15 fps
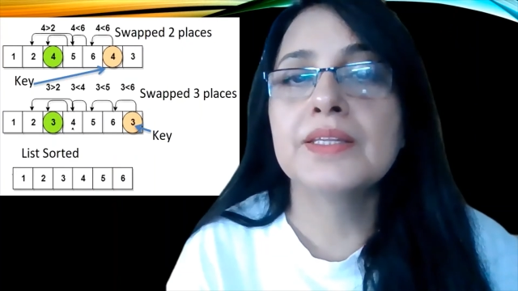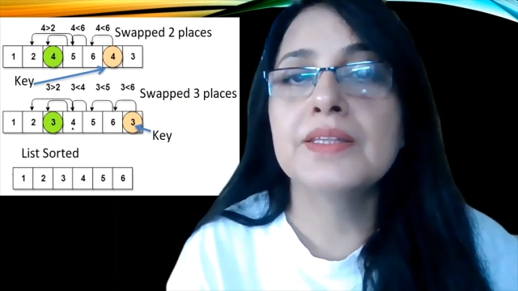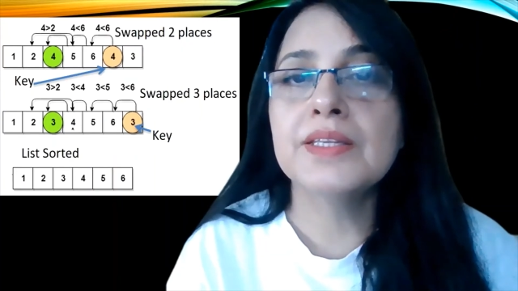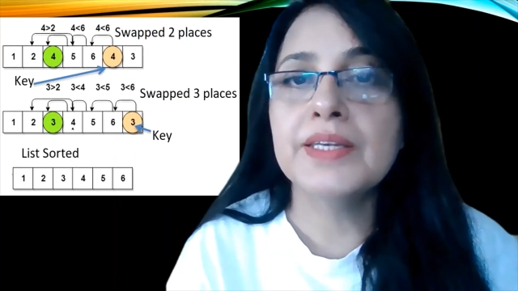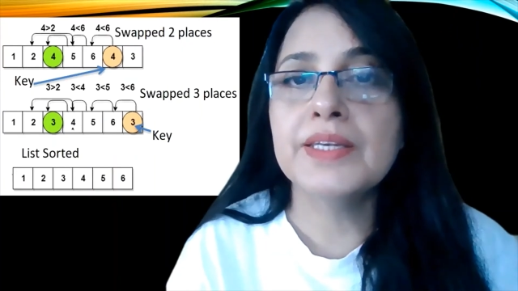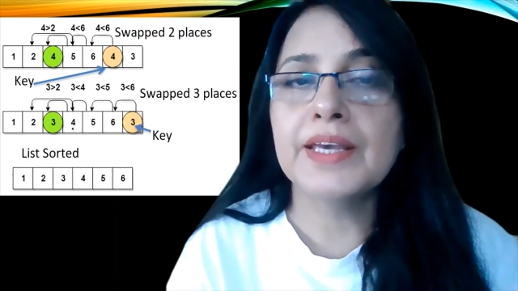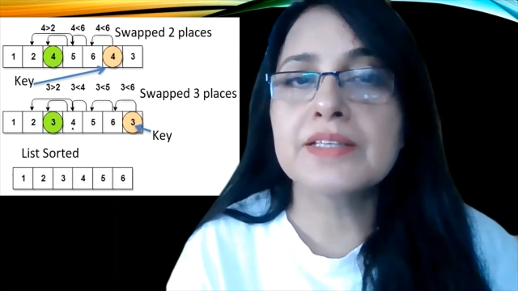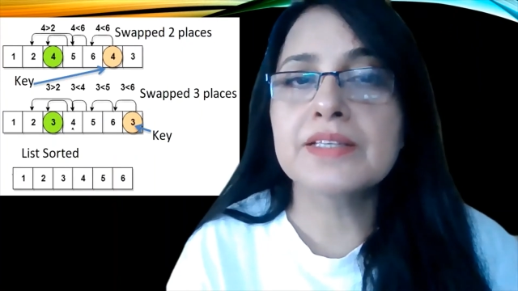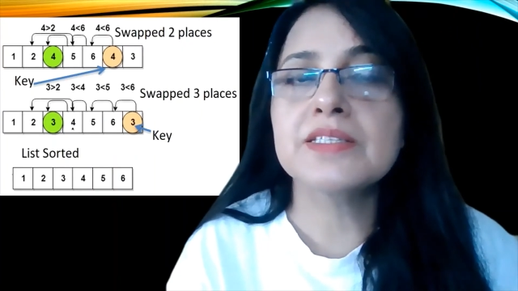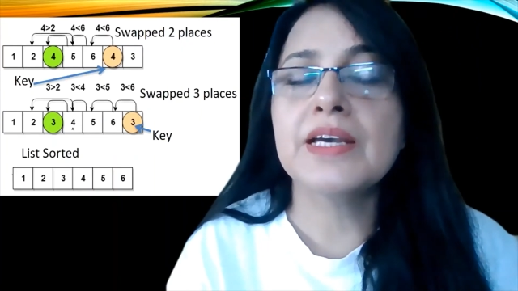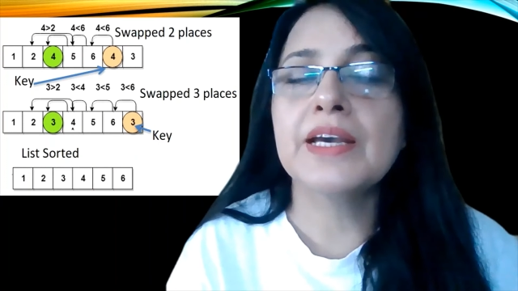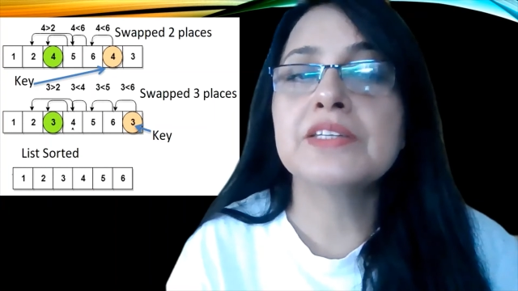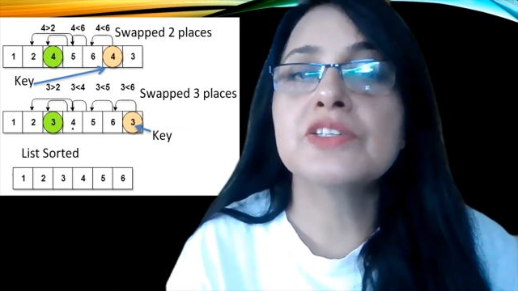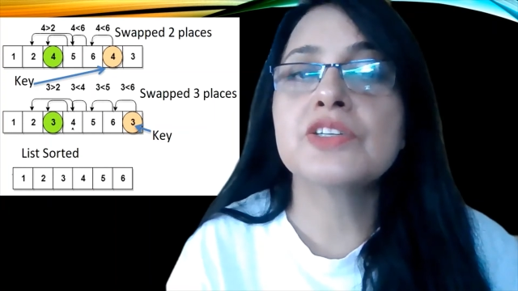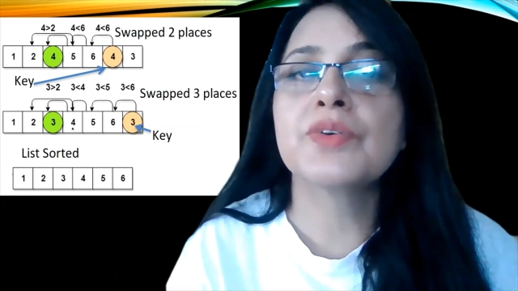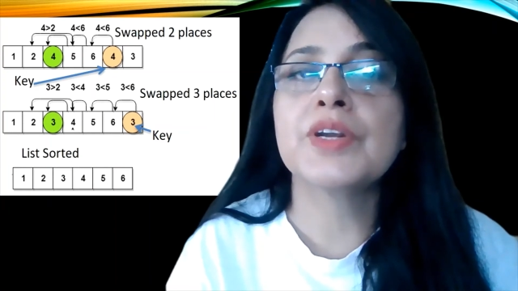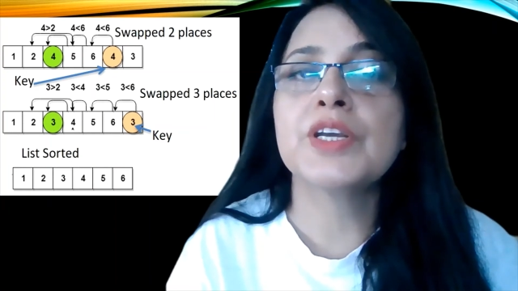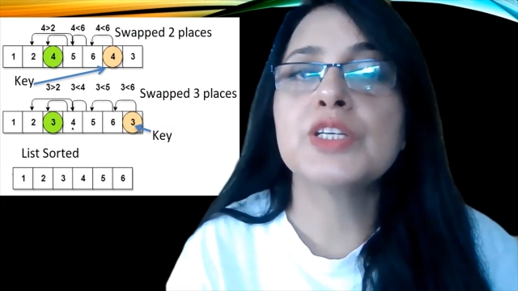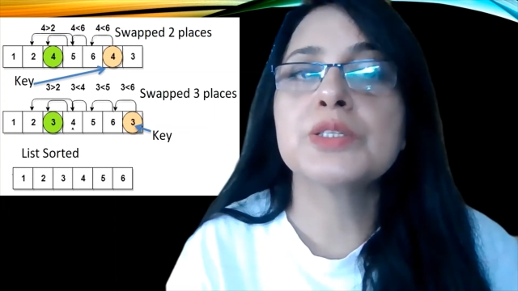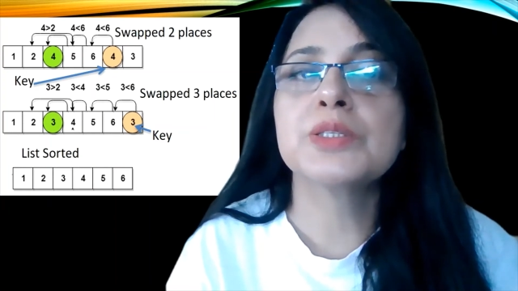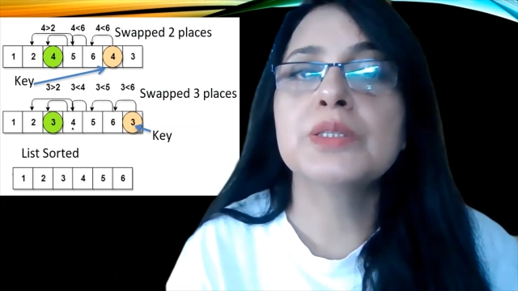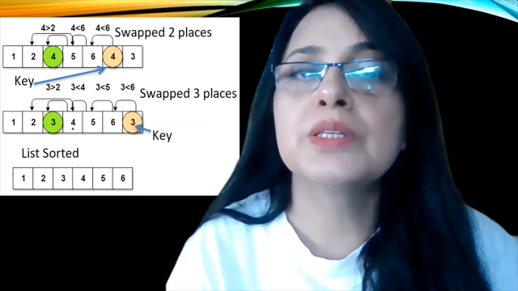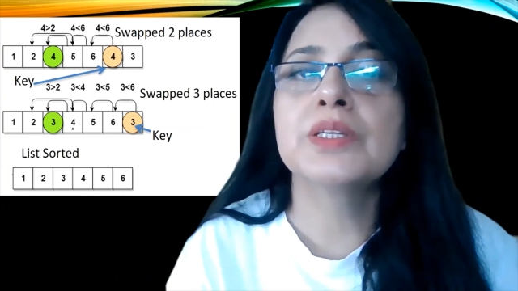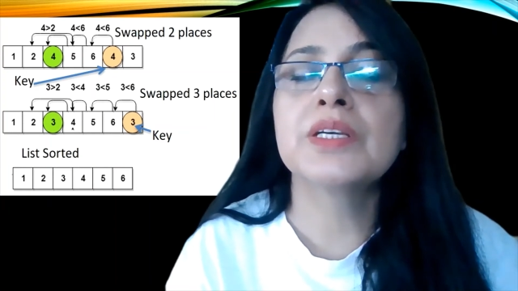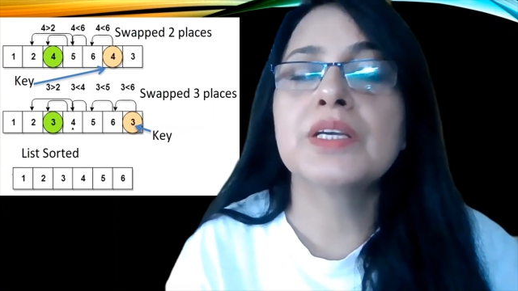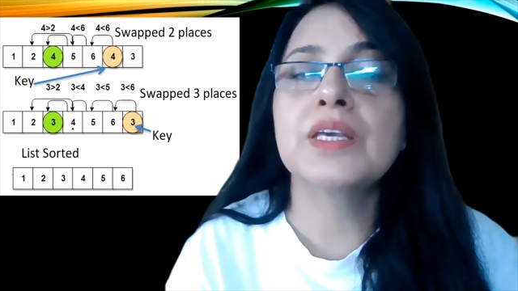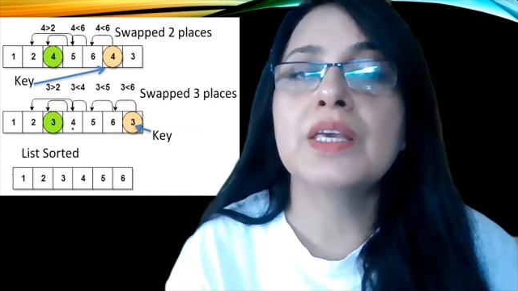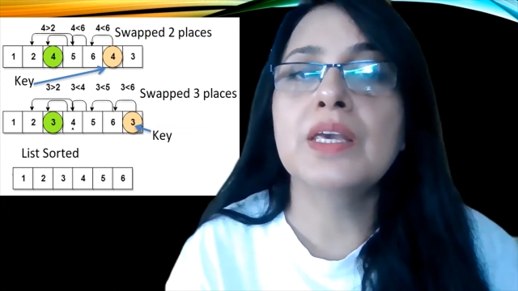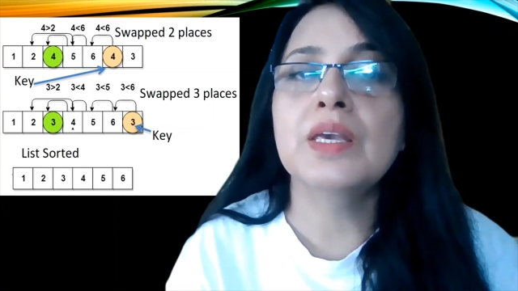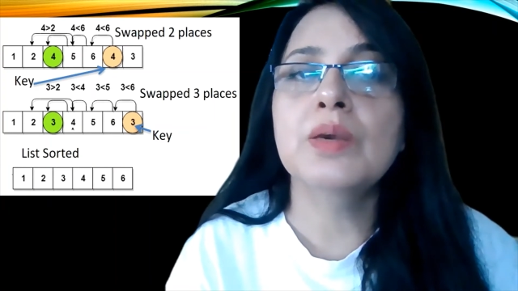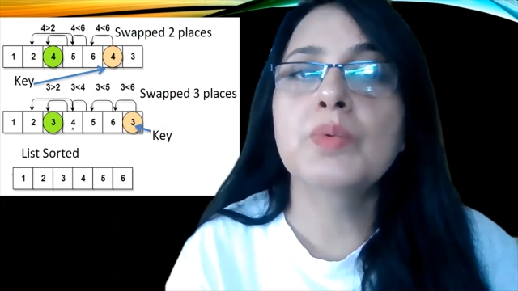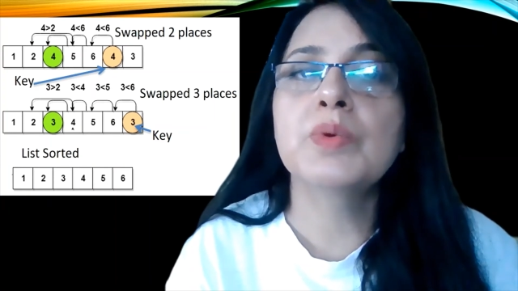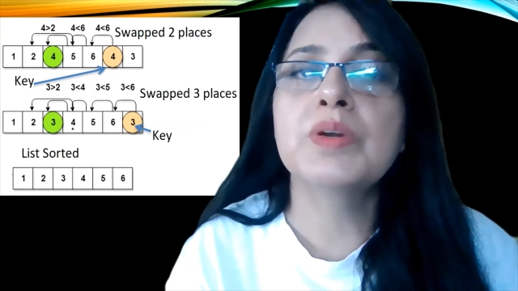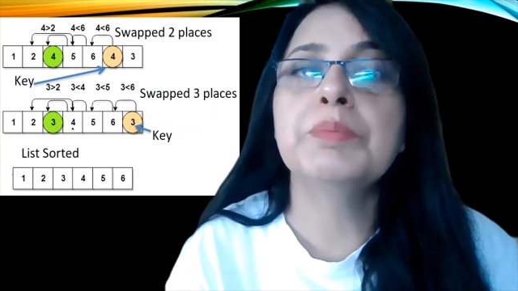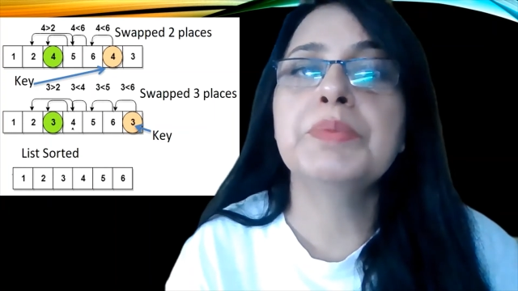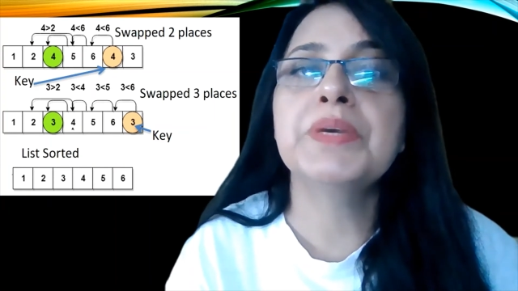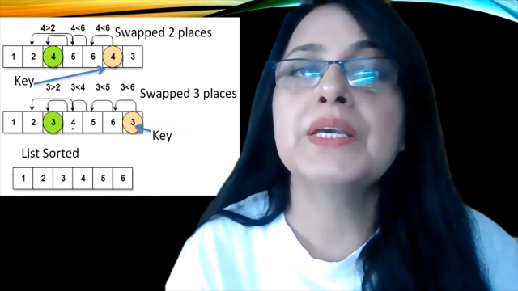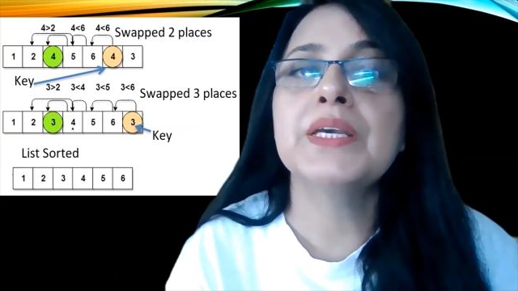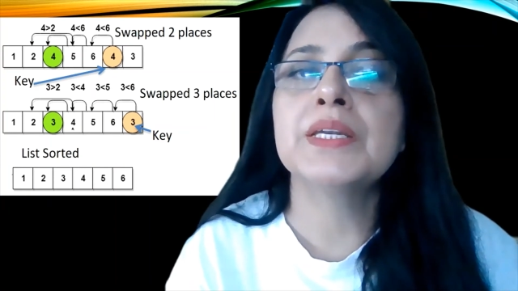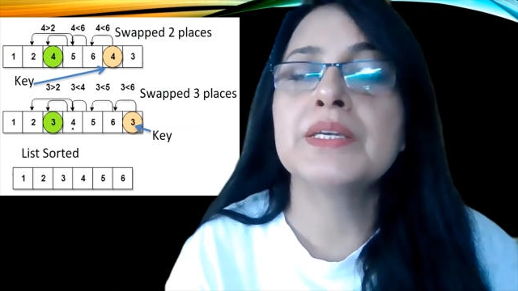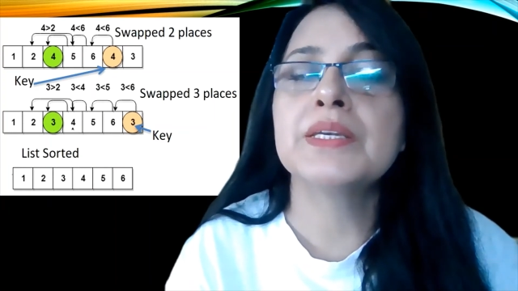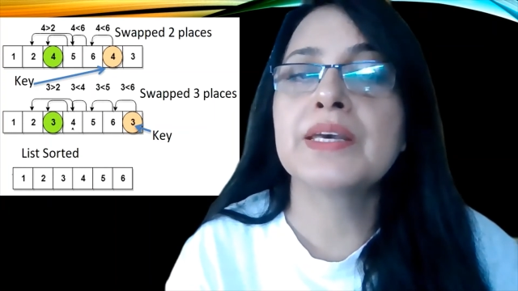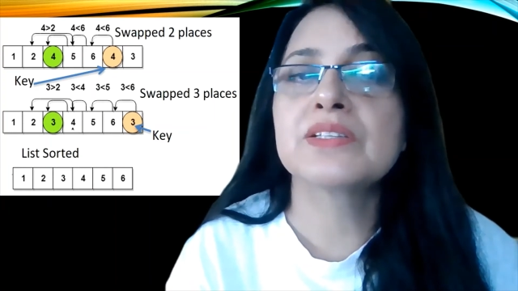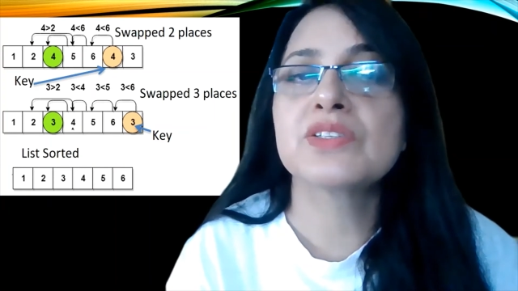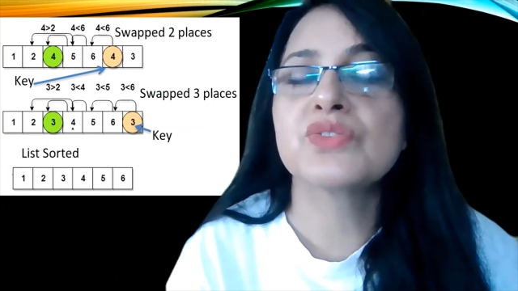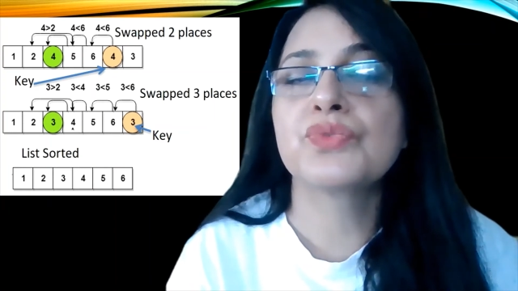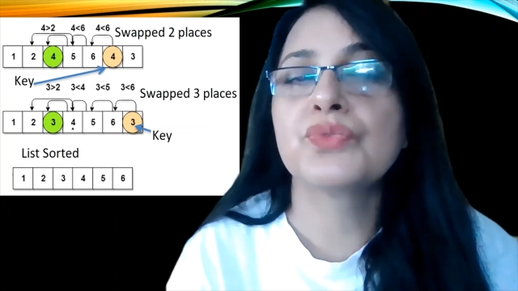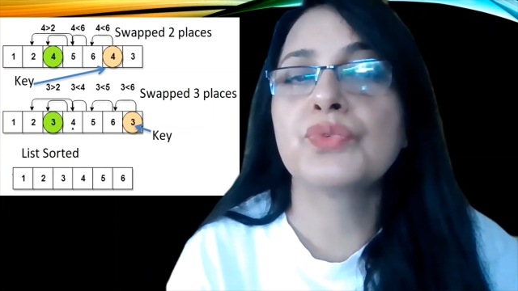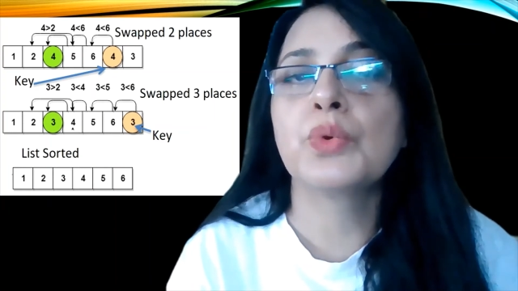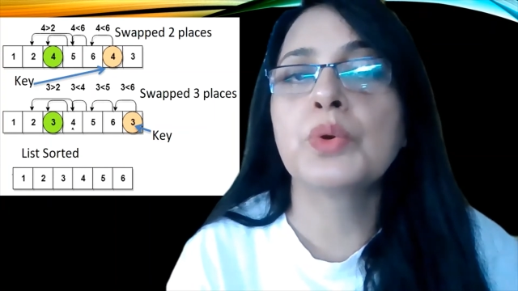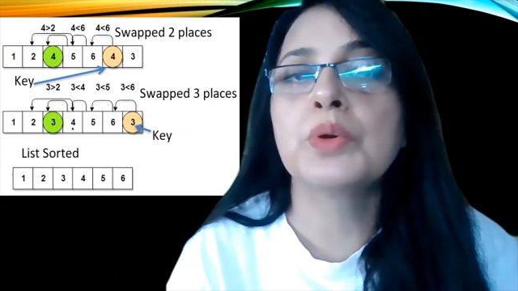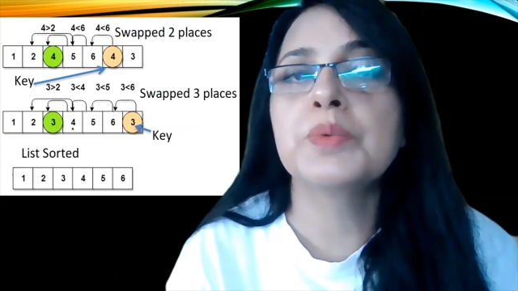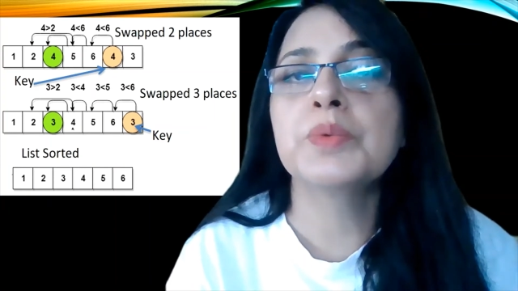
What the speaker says: In the next iteration, the key will be index 4,